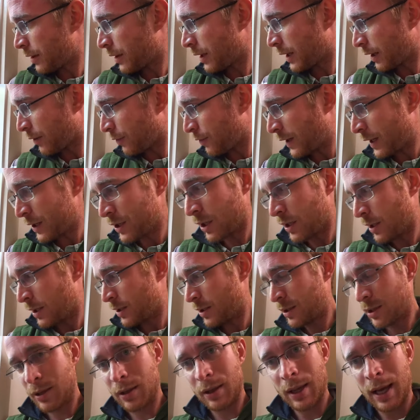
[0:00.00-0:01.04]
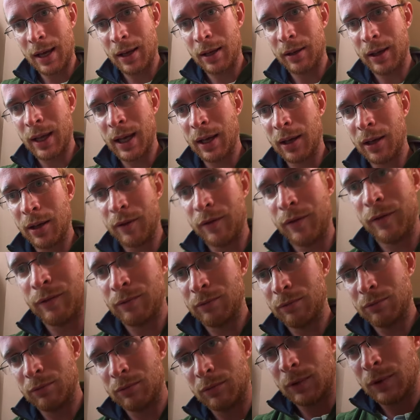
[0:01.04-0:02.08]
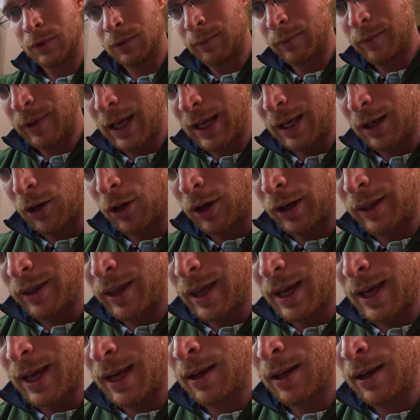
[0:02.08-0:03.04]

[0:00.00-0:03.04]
I think it flashes, it's that kind of, that light